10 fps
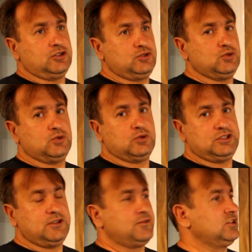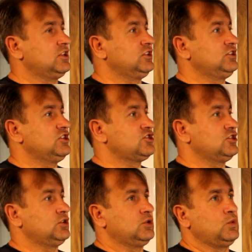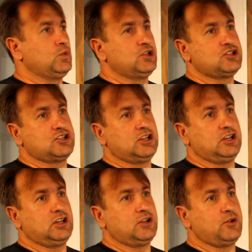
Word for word: two different conditions which uh,